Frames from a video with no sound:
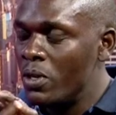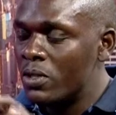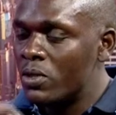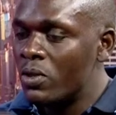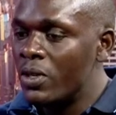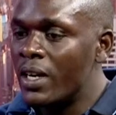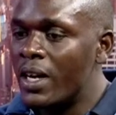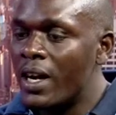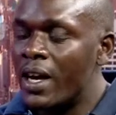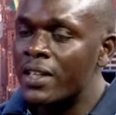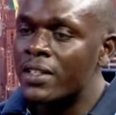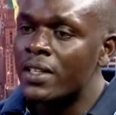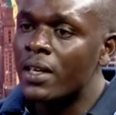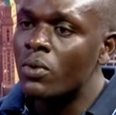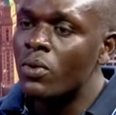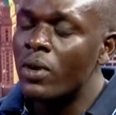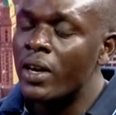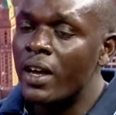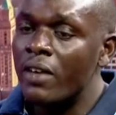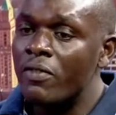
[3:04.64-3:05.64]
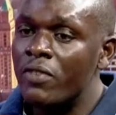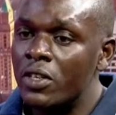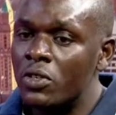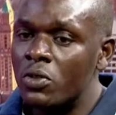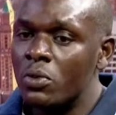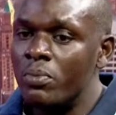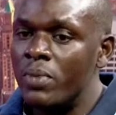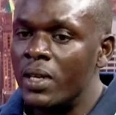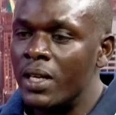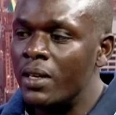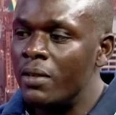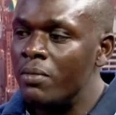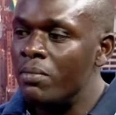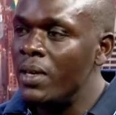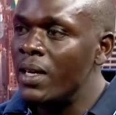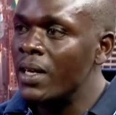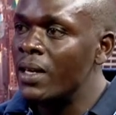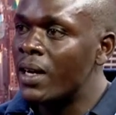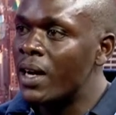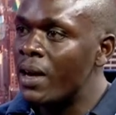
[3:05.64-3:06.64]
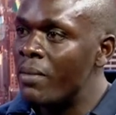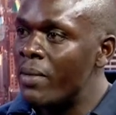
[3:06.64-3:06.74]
So nikaanza kuona vitu mbili